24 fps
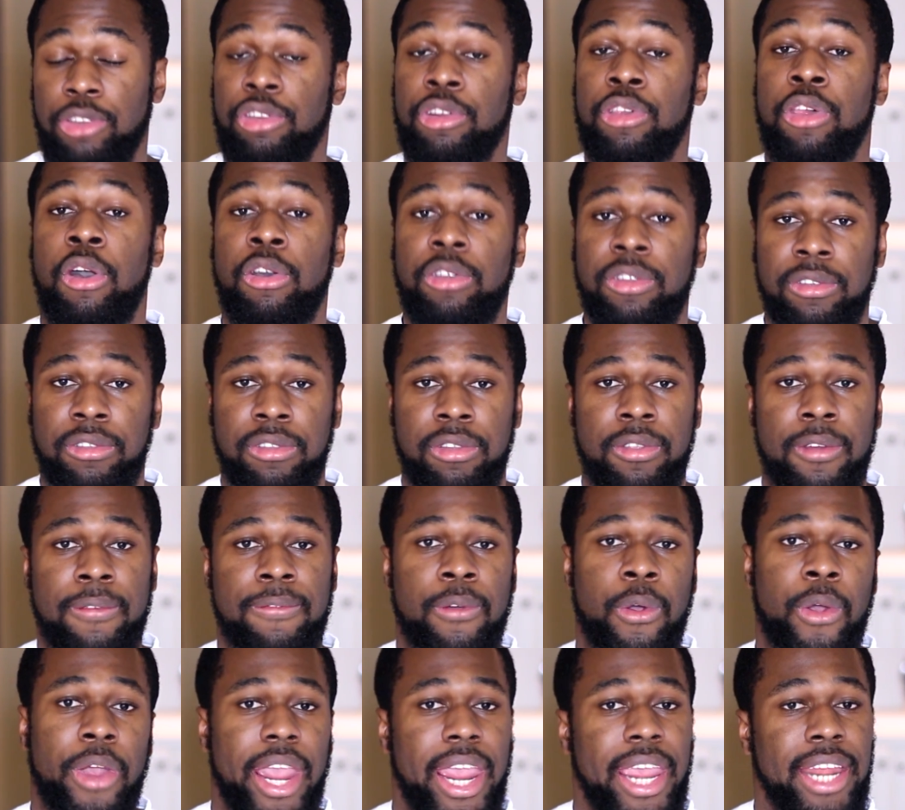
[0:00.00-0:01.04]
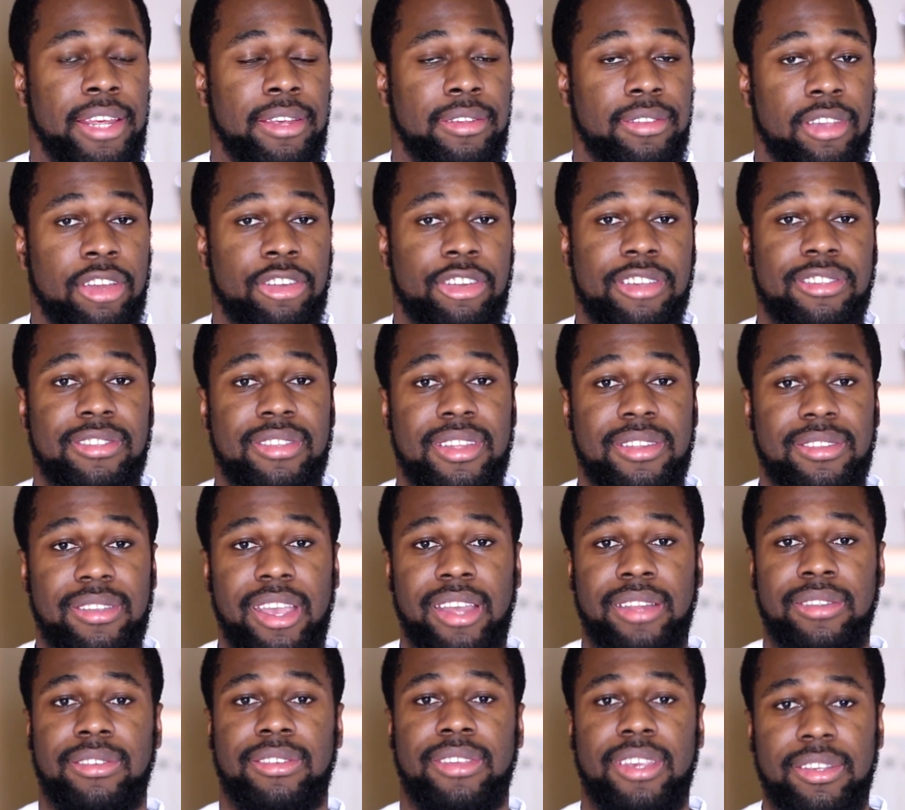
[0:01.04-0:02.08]
closer to the 480, such as the
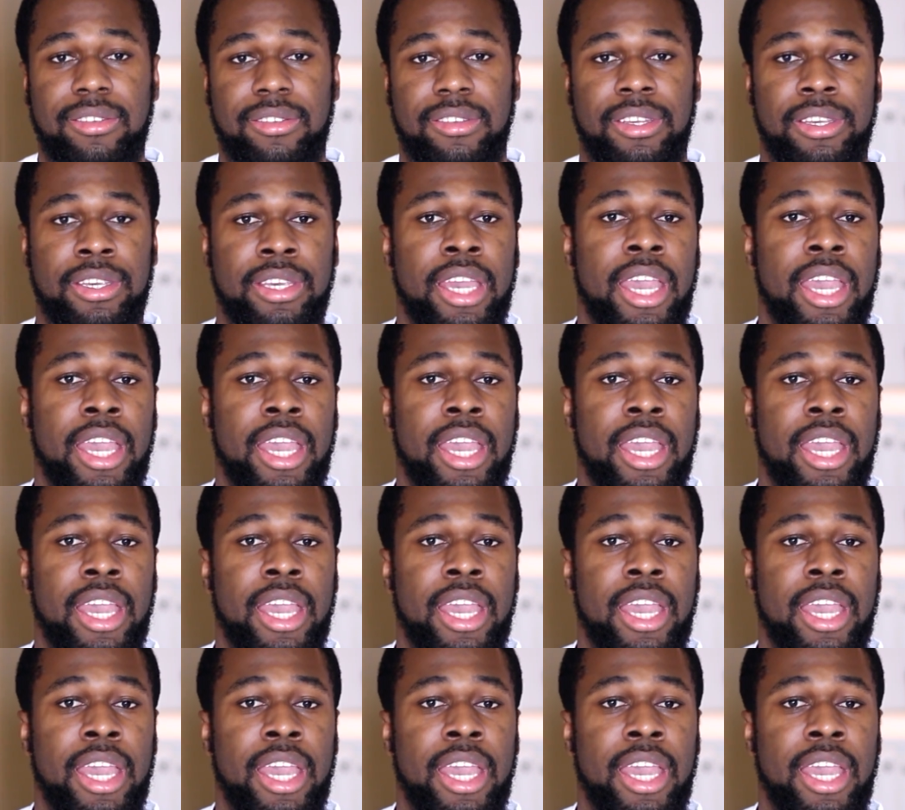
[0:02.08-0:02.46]
1060,